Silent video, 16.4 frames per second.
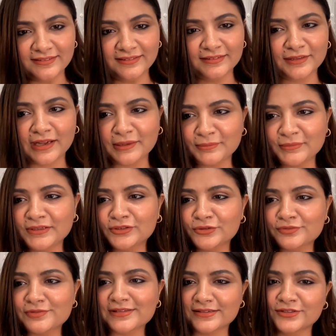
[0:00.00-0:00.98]
I mean,
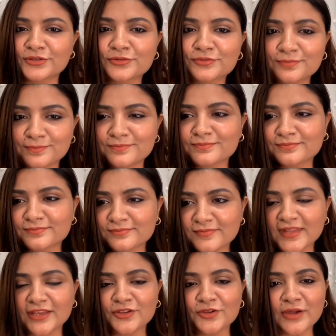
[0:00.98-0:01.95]
you
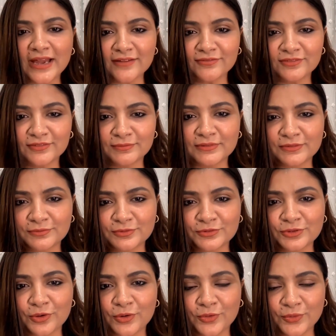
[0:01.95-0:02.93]
have
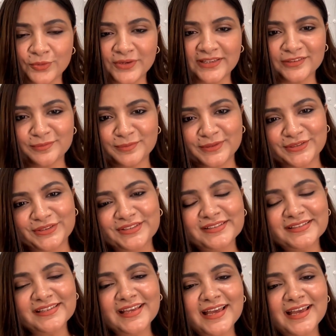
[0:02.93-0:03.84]
your own experience.